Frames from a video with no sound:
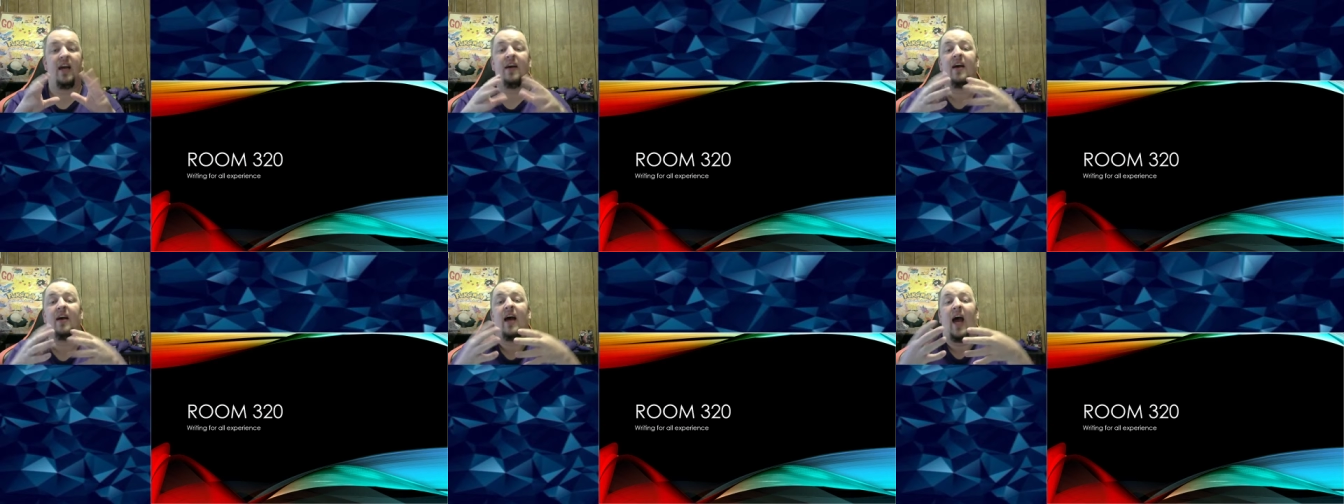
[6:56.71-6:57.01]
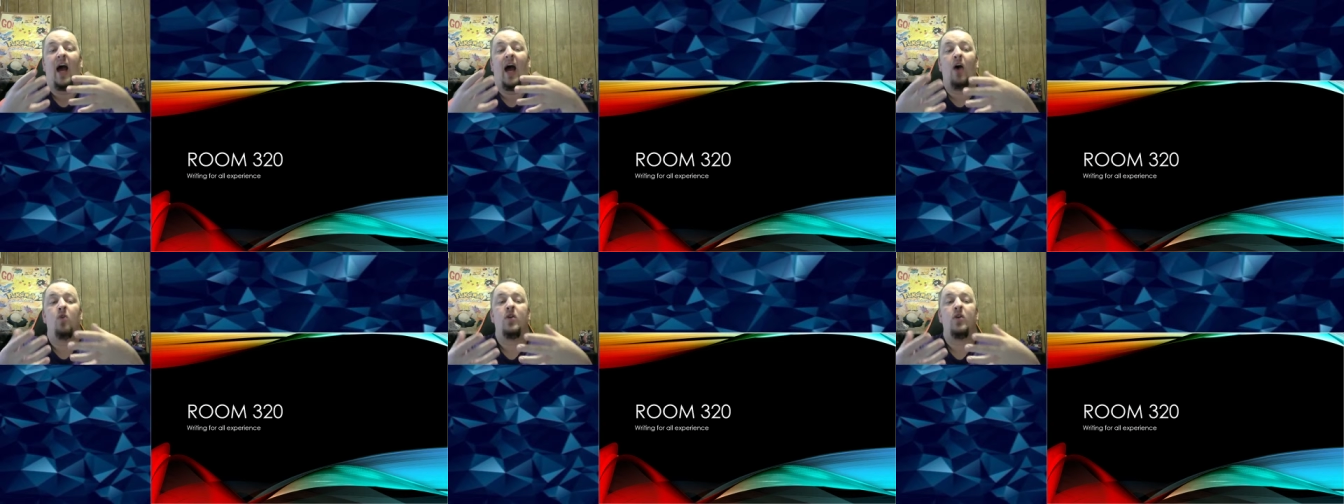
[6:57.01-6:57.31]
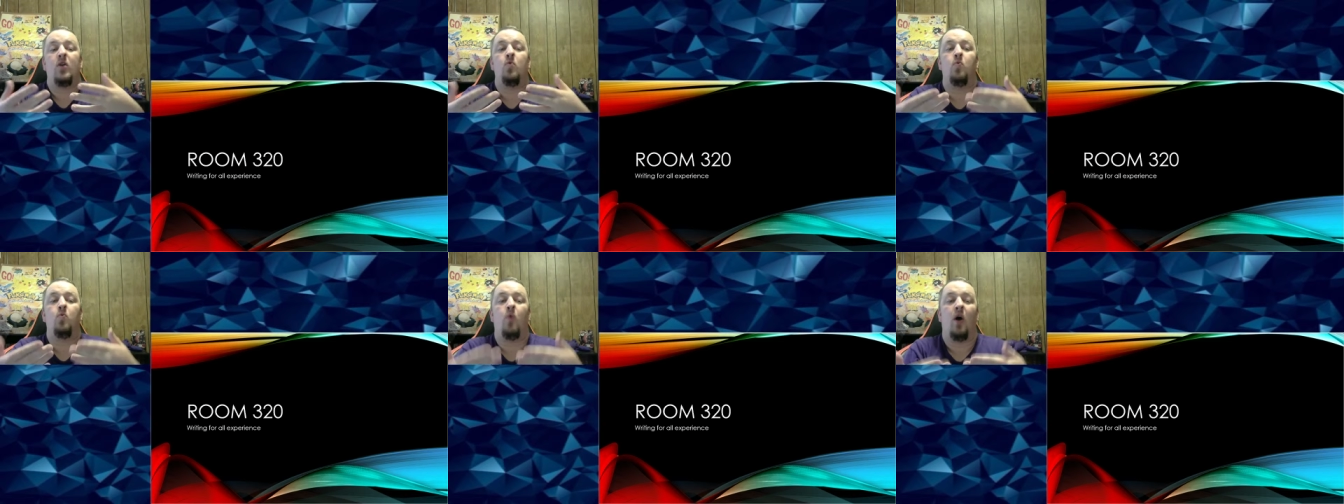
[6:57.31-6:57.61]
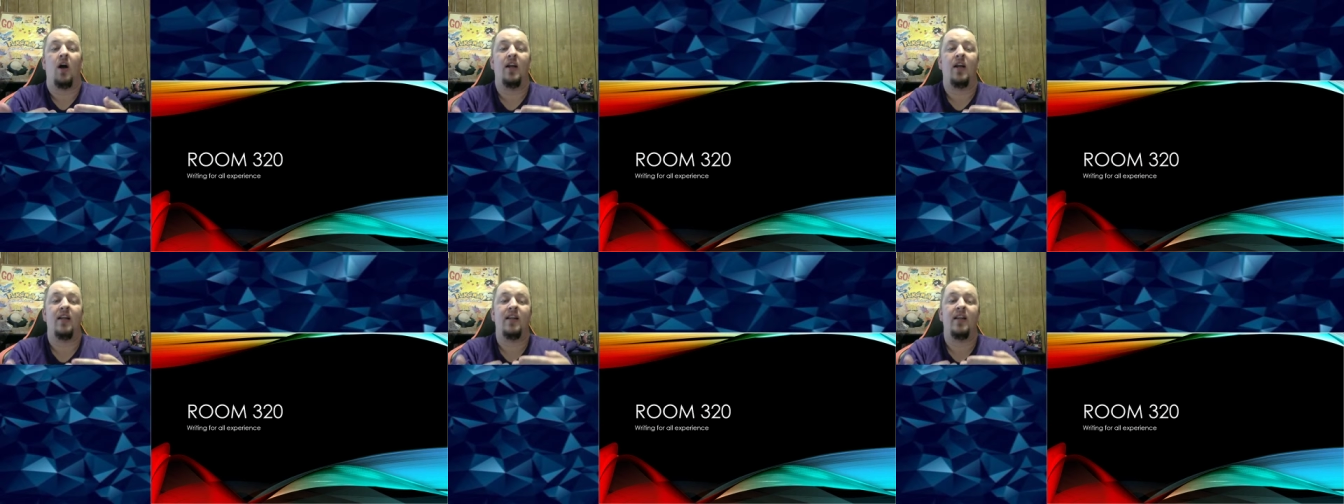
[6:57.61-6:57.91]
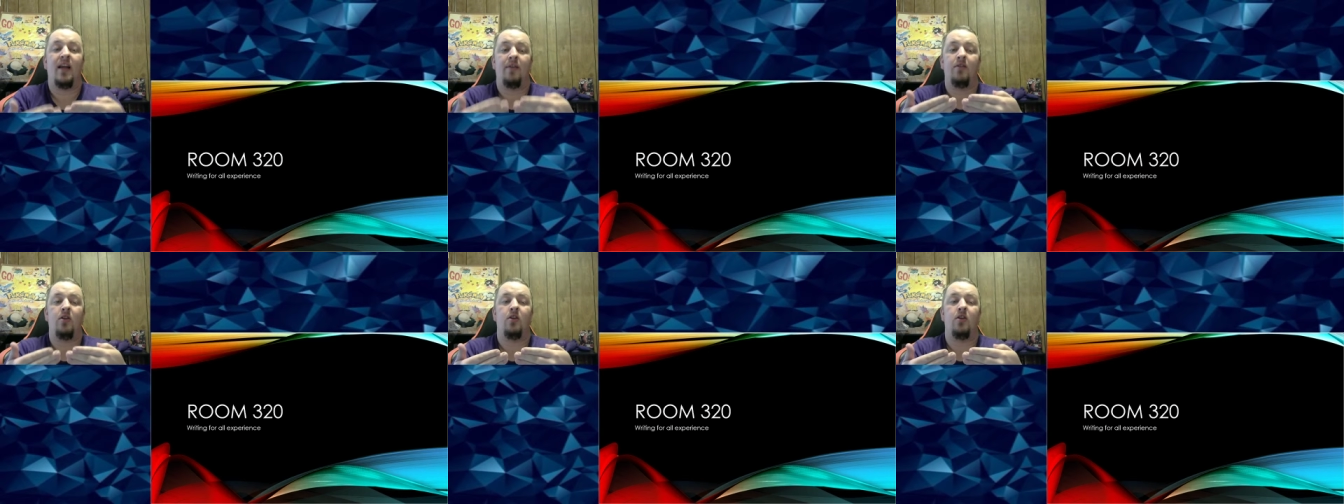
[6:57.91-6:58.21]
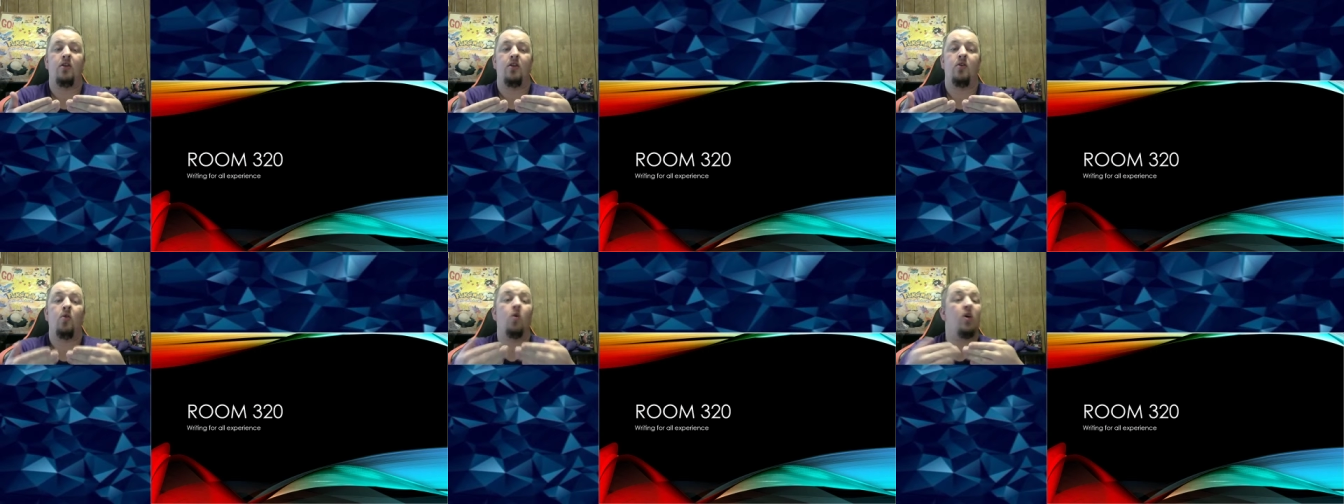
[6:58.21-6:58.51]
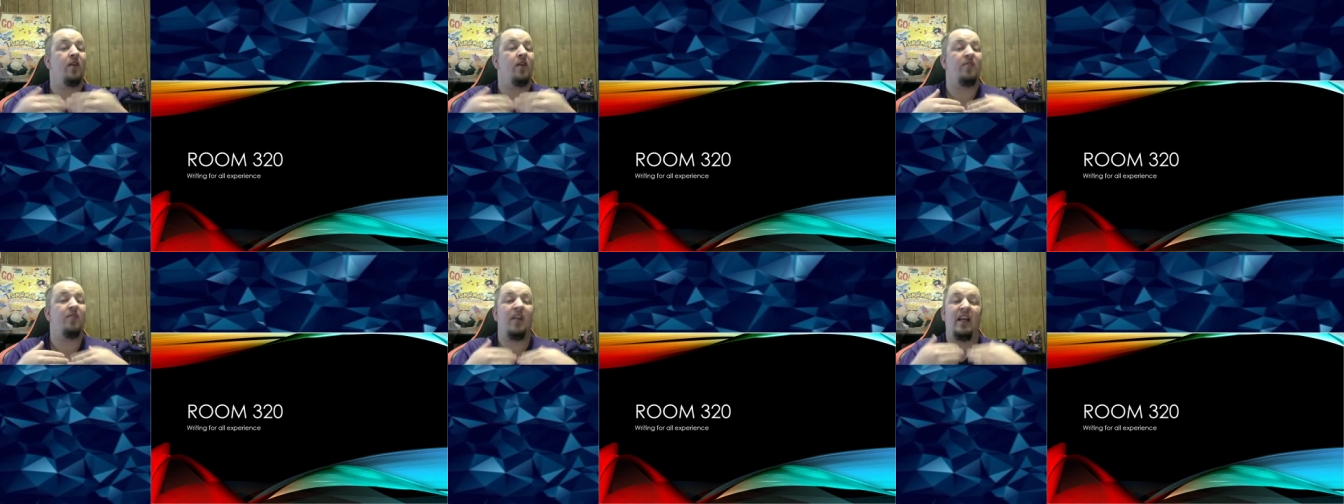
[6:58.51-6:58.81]
how you wanted them to do,
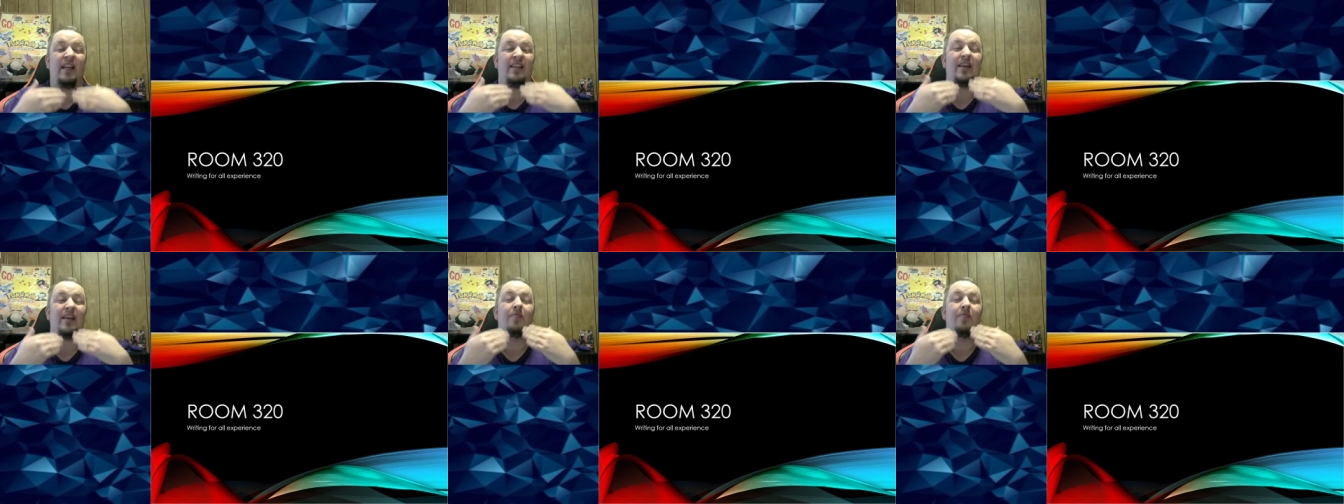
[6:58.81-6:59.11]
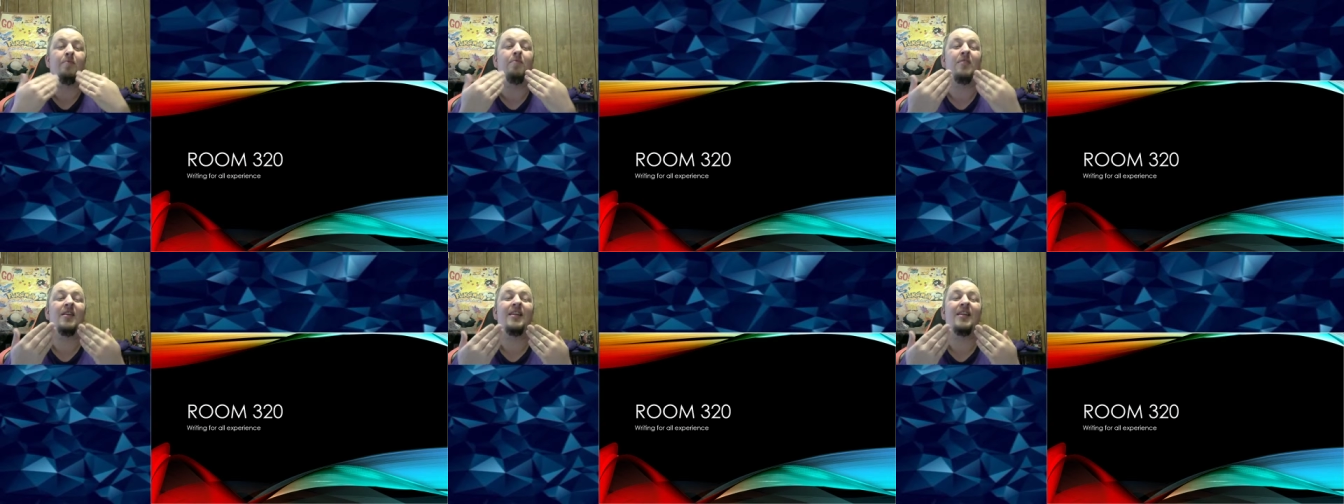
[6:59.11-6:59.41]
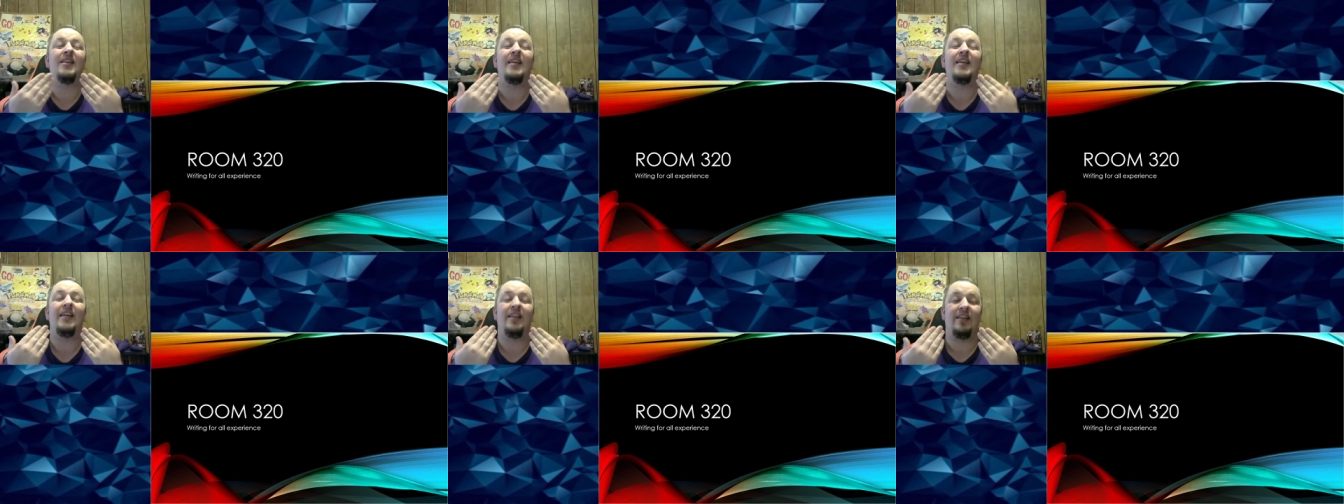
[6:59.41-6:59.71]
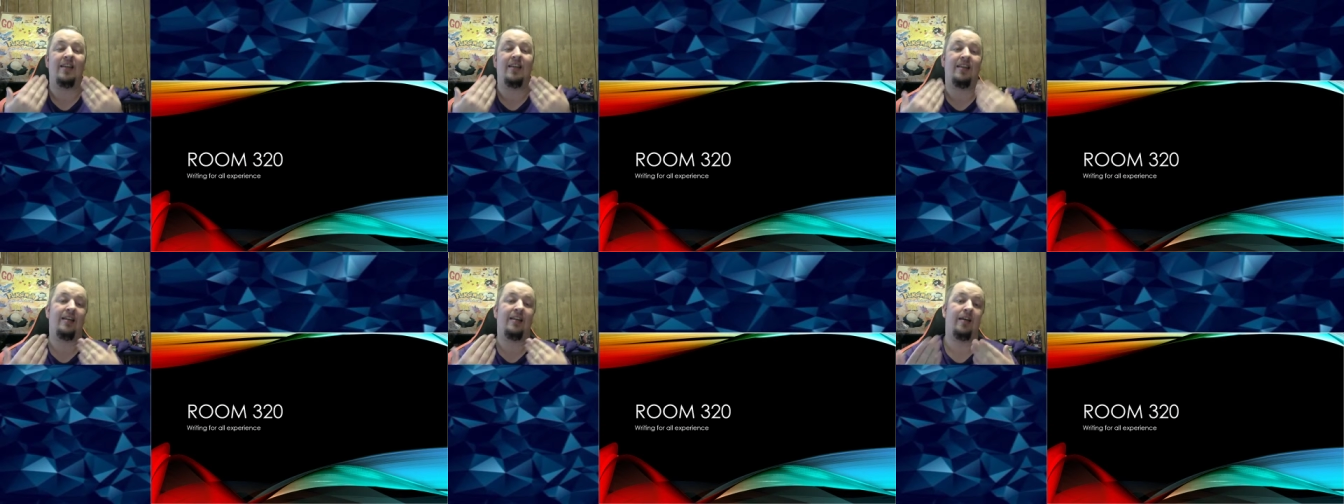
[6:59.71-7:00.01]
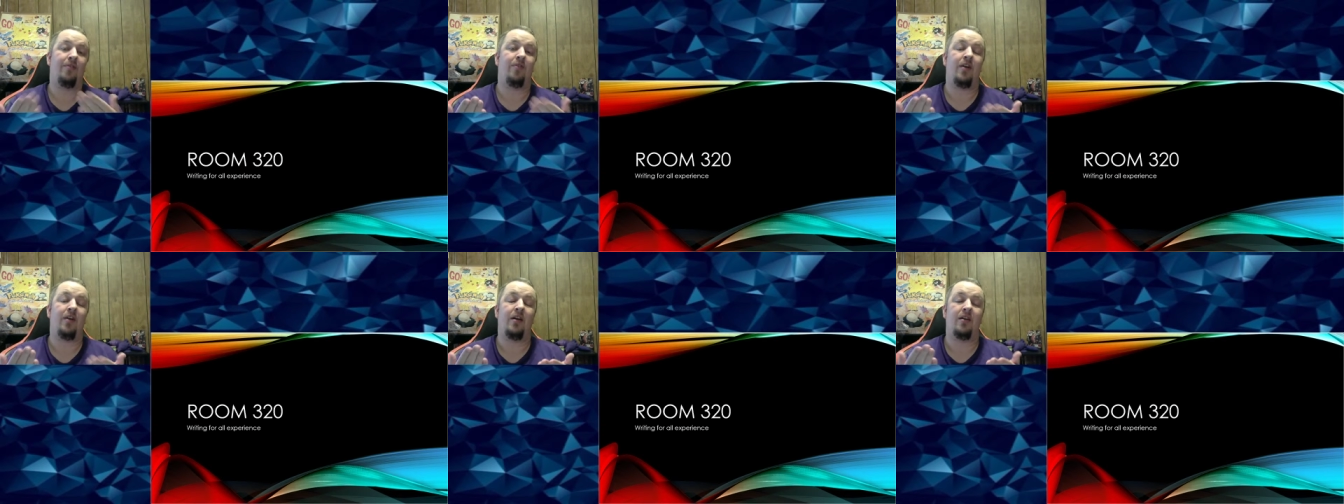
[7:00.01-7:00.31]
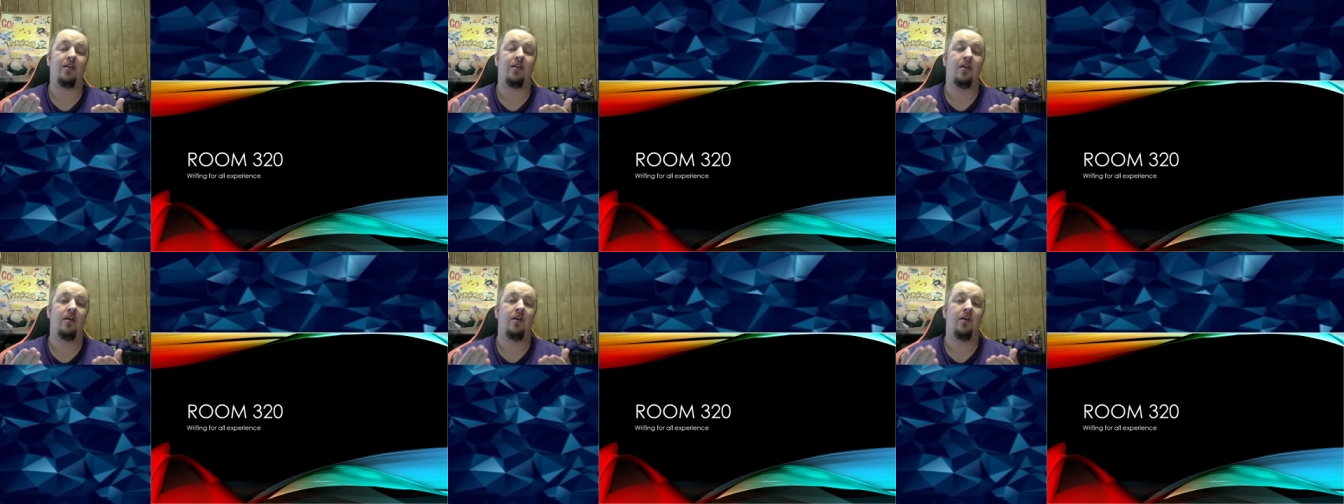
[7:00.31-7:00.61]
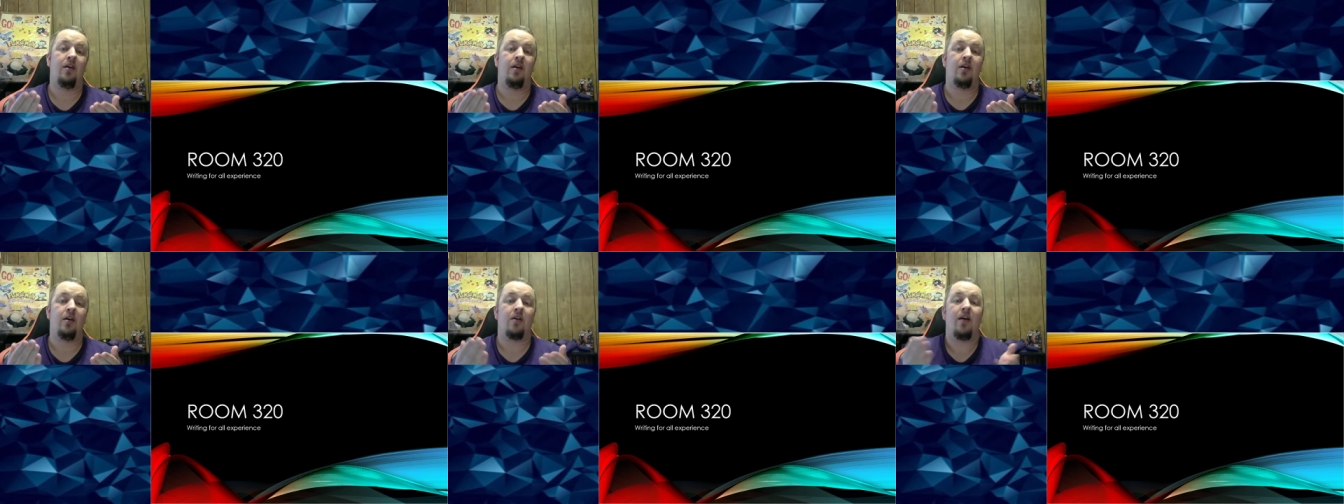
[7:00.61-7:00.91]
or if it's completely different.
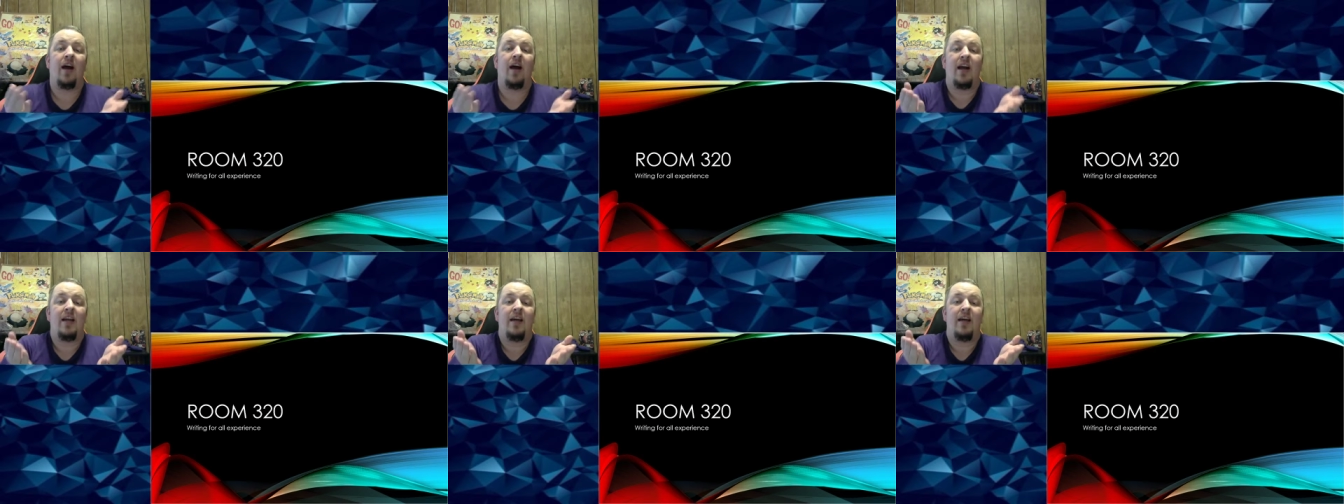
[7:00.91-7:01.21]
Granted,